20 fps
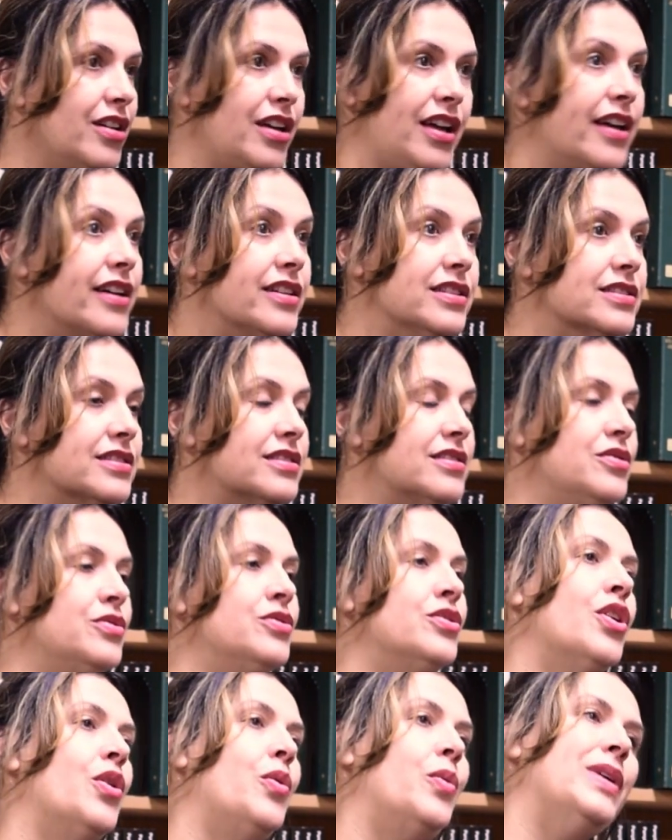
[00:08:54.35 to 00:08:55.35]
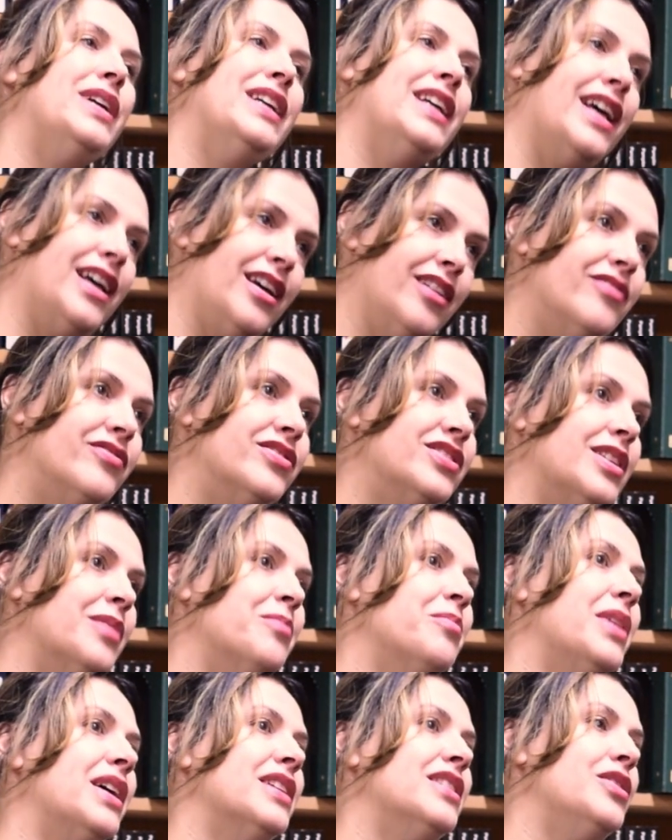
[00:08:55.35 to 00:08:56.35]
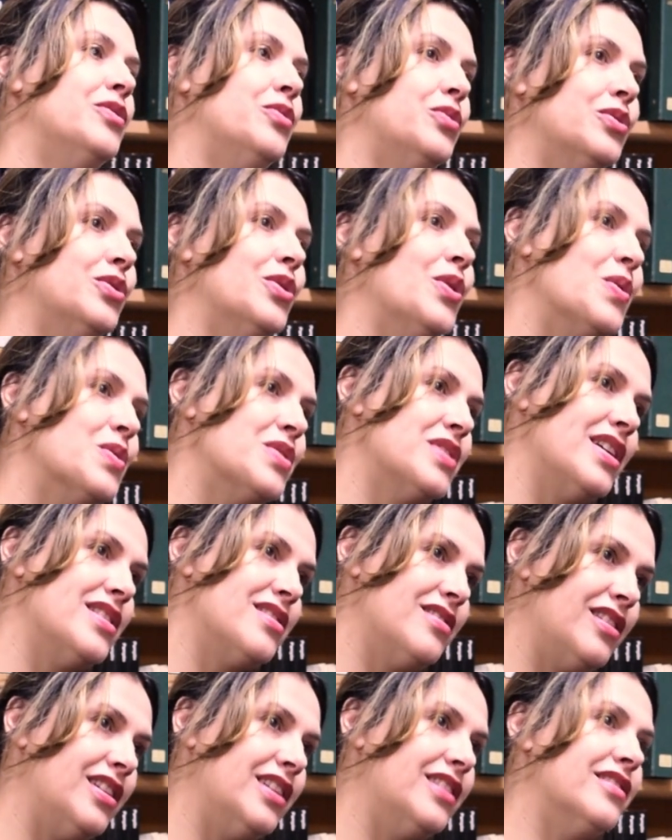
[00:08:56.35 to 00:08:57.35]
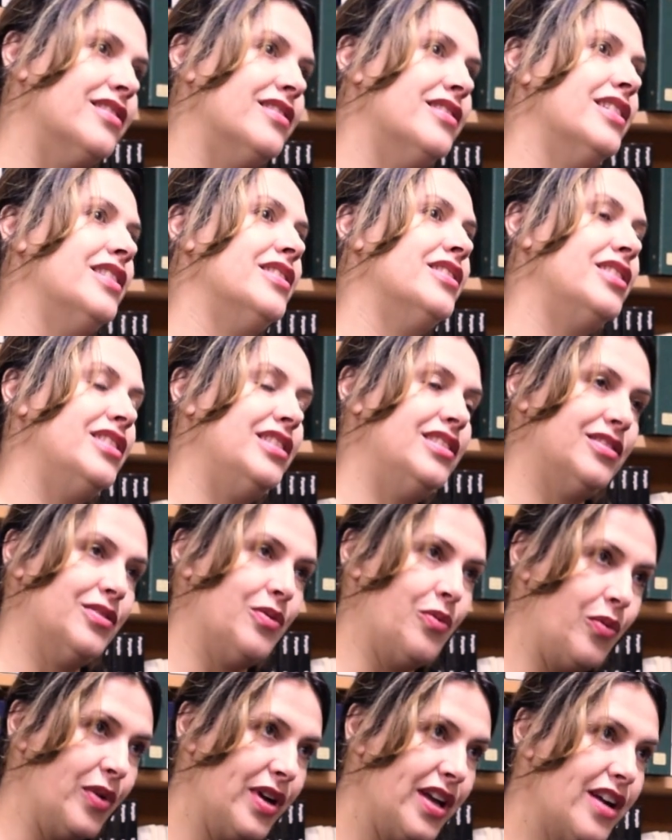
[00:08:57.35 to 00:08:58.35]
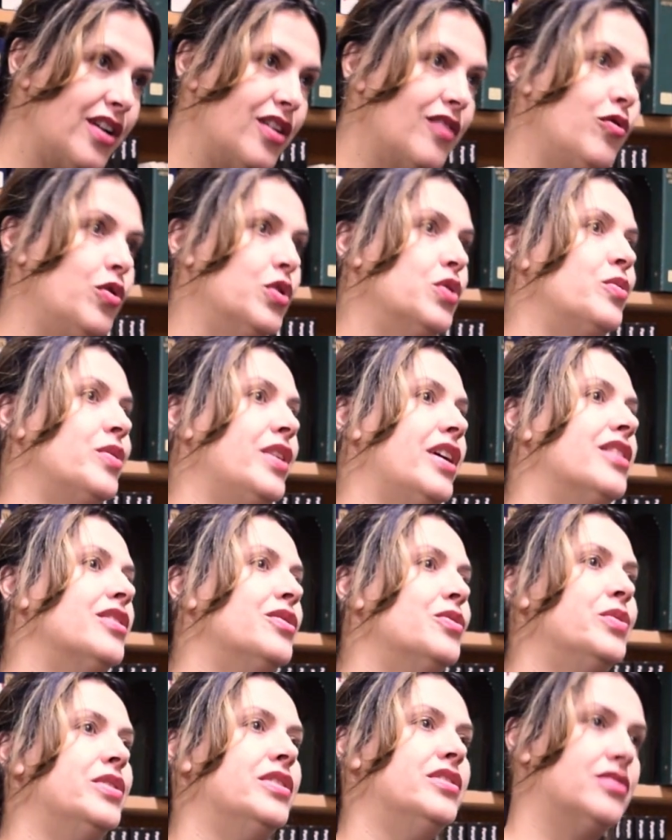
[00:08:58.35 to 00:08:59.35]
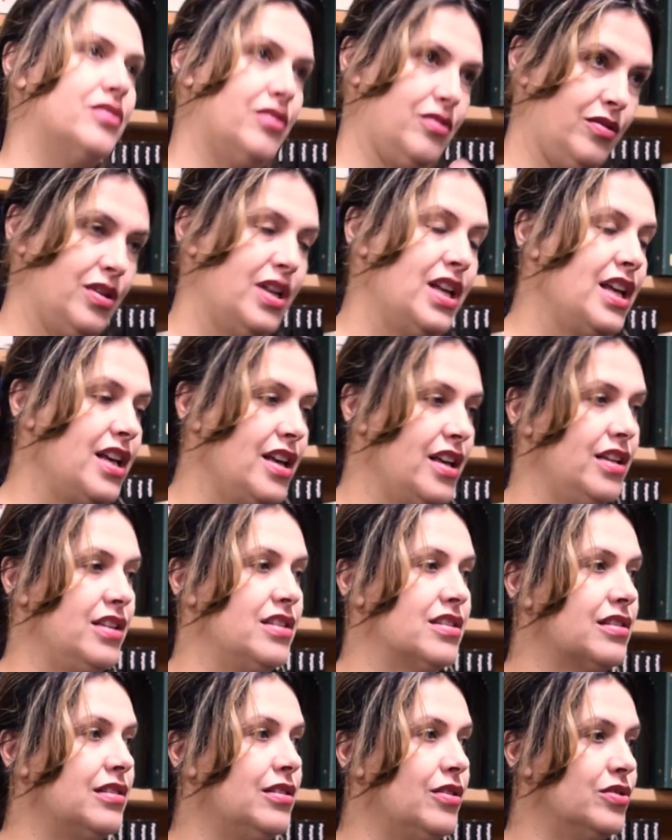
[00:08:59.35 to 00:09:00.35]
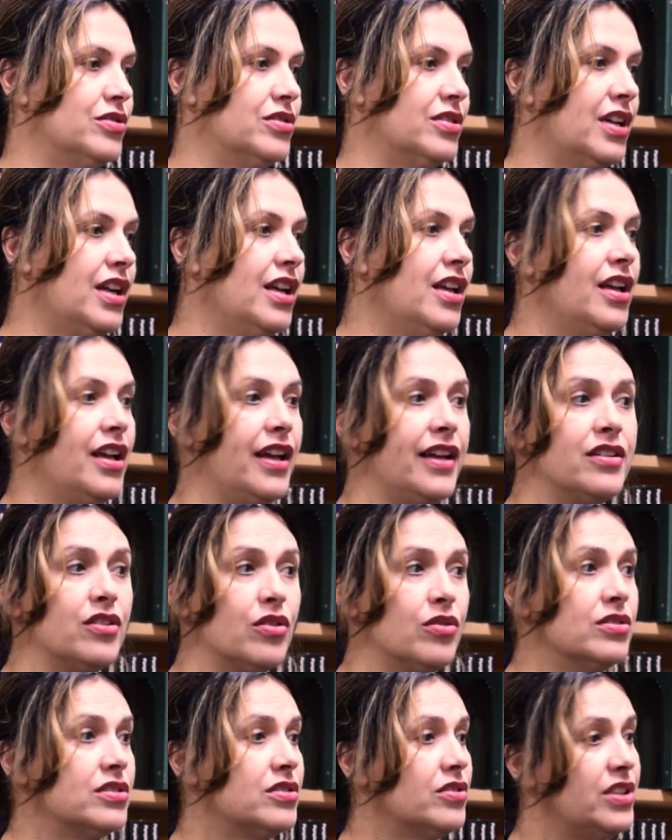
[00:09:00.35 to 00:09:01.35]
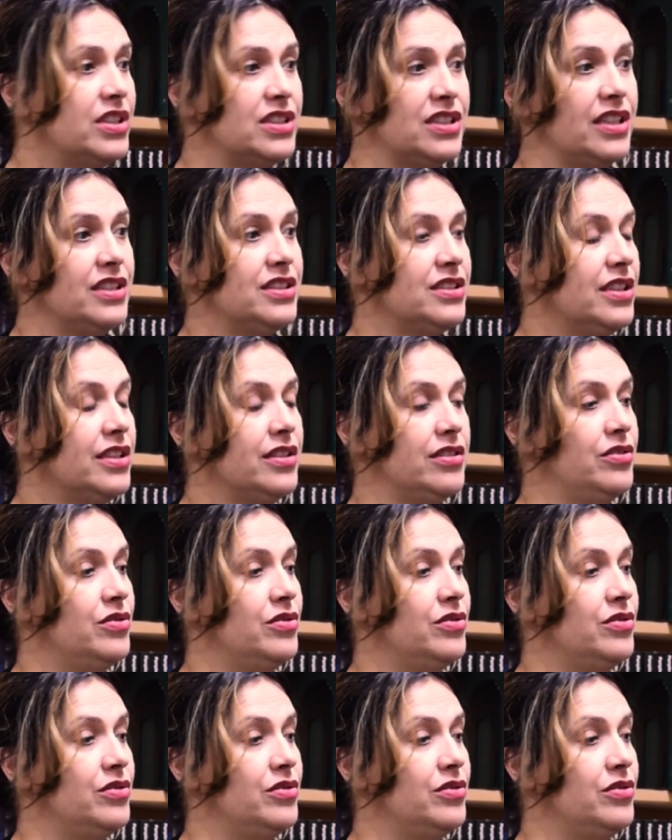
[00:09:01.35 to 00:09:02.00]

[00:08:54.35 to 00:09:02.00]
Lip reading: else, we have somebody who knows us a little and he's aware of what we are doing, so he's closer. And also, as I said,